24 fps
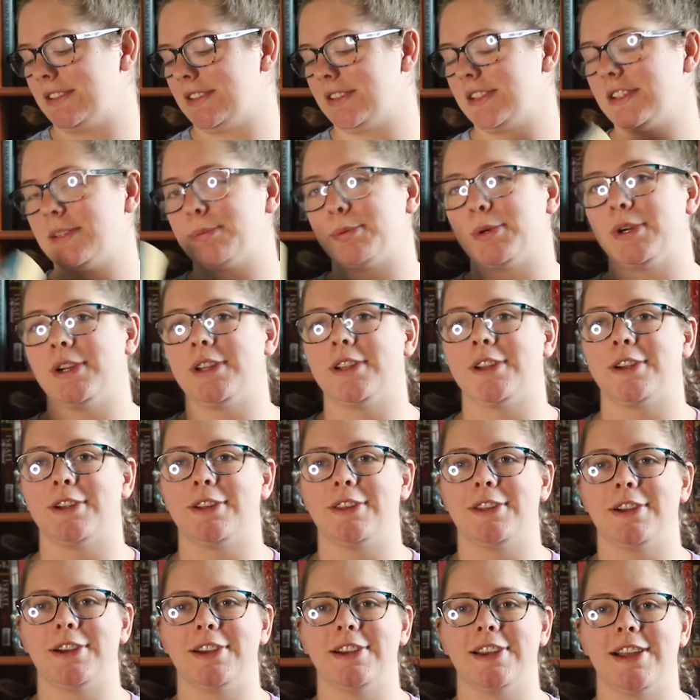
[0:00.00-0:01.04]
Spoiler
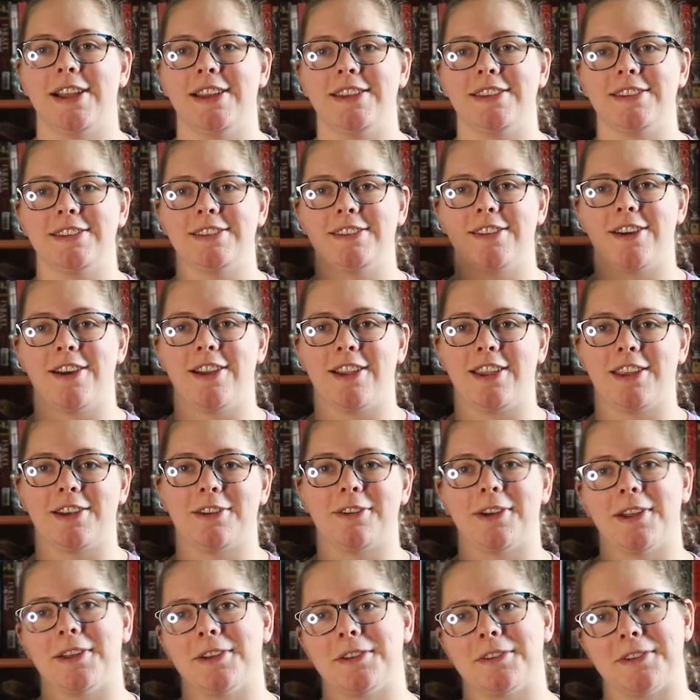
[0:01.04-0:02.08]
alert, I did not get
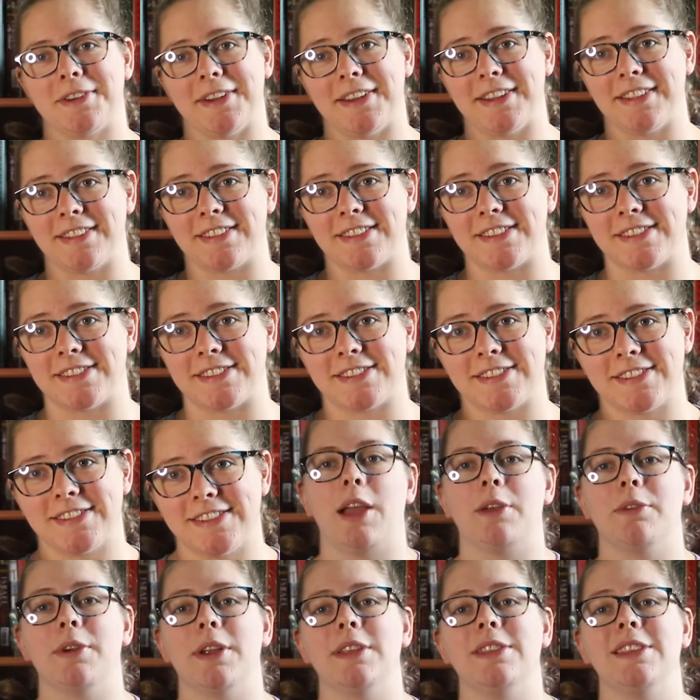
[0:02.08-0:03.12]
around to reading this.
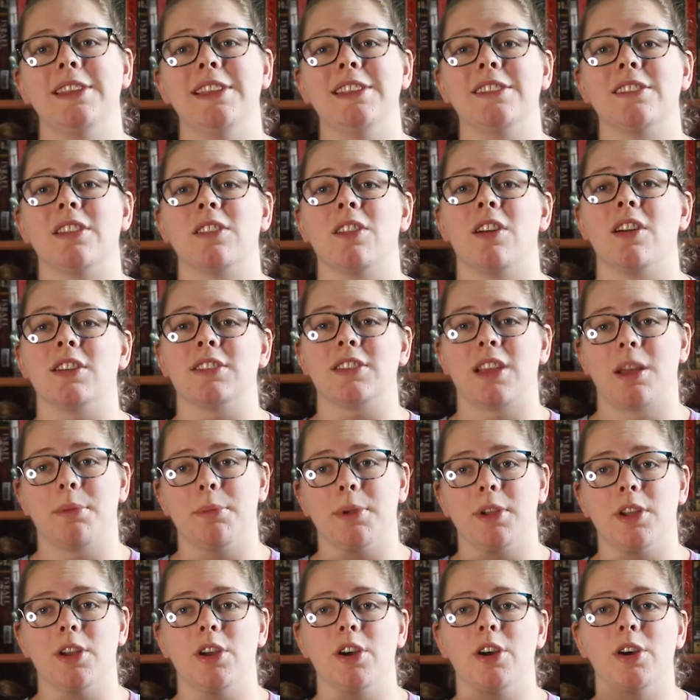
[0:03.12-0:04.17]
I read these a long time
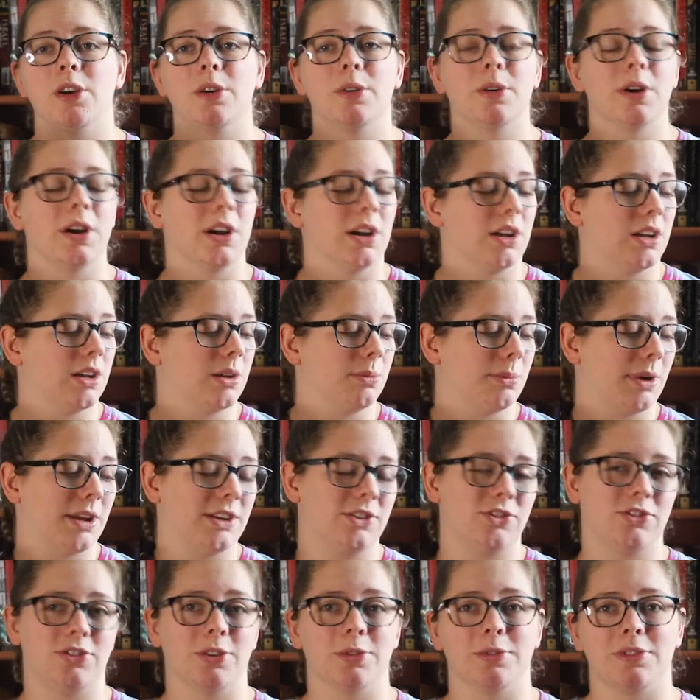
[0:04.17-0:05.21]
ago. I
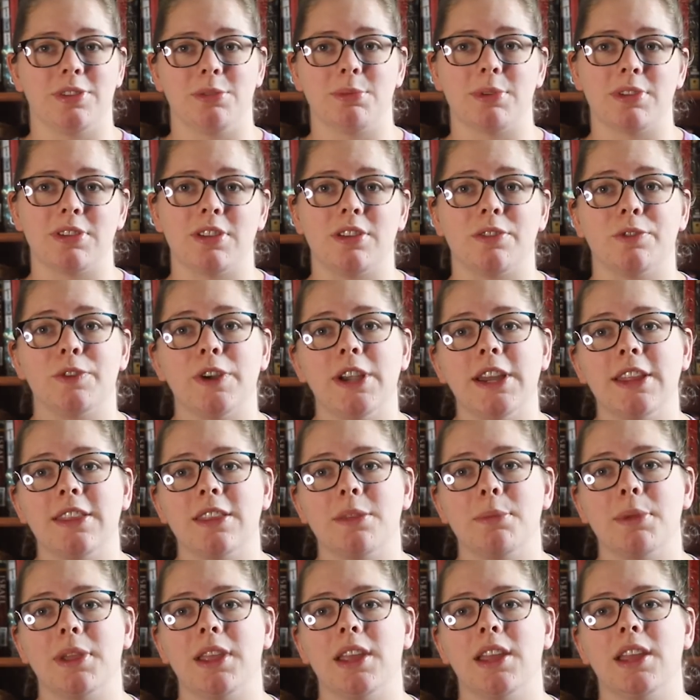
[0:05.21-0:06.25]
just don't see myself reading
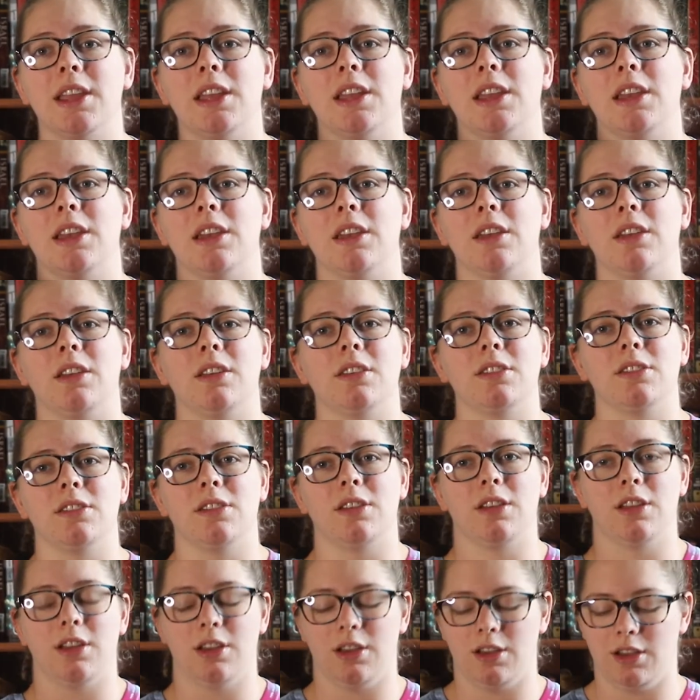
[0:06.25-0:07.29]
them again.
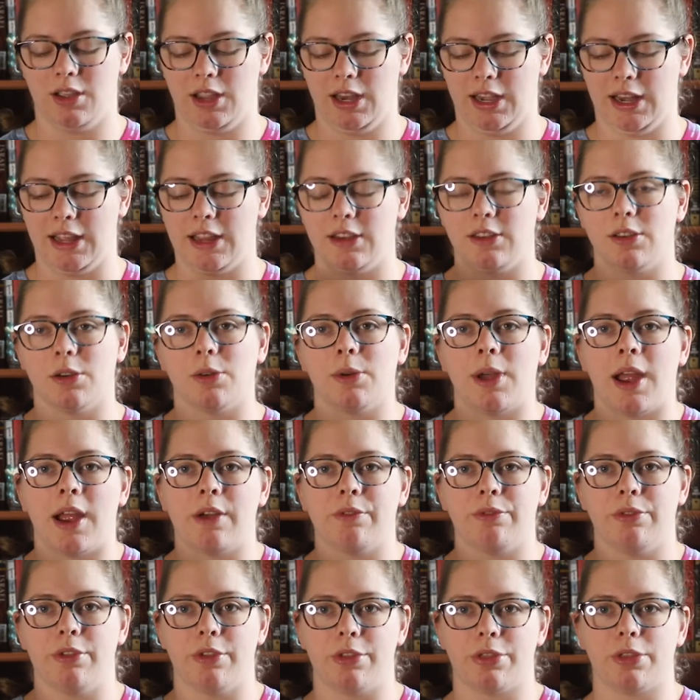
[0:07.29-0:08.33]
And I don't
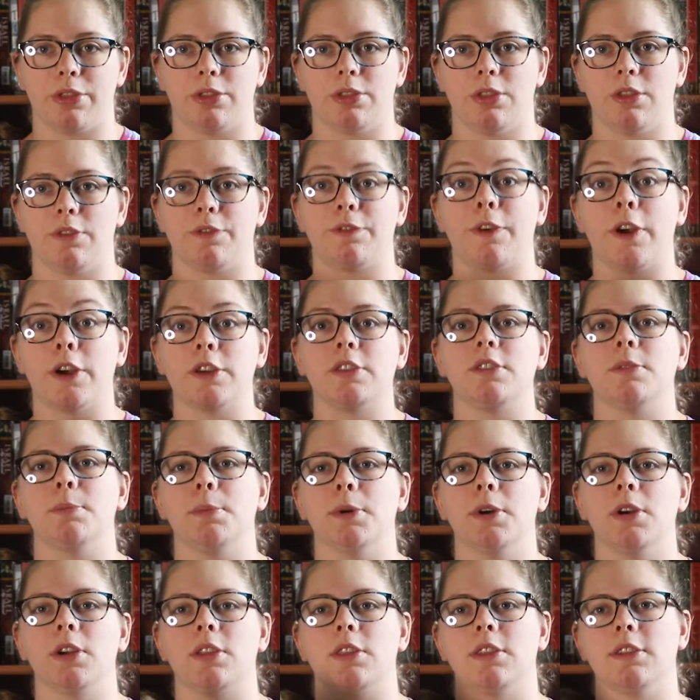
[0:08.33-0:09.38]
have the first
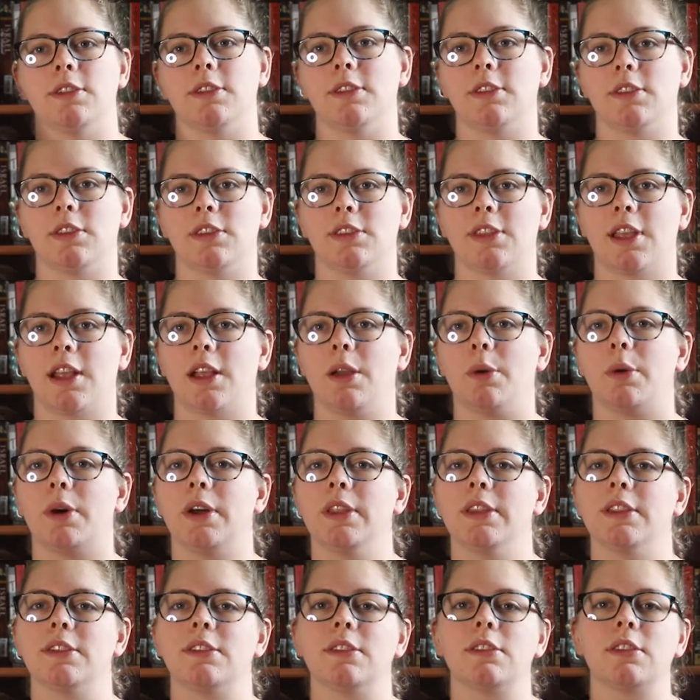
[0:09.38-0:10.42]
book. This is the second
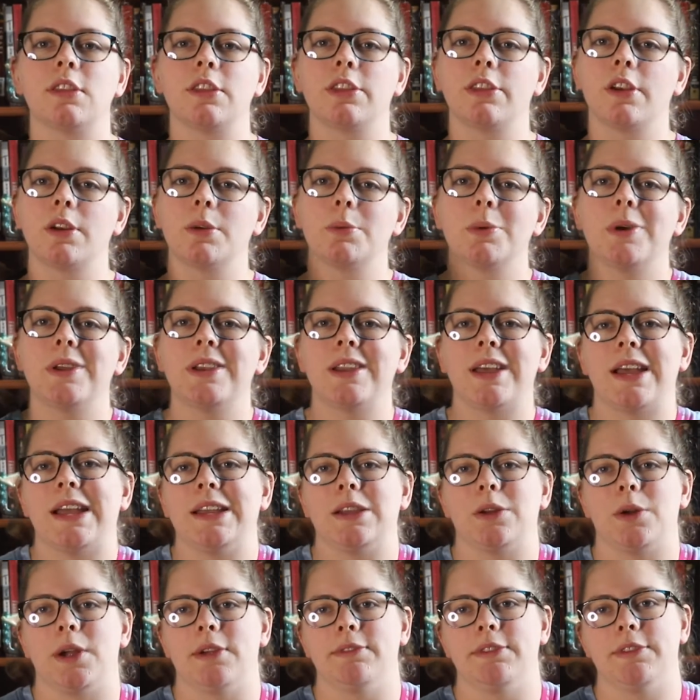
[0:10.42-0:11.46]
one. This is the third one. I
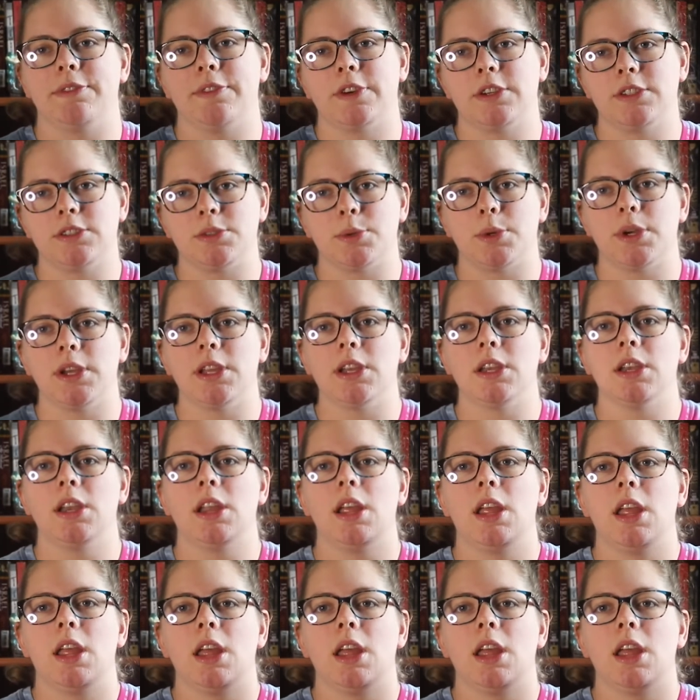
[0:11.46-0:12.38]
don't have the first one.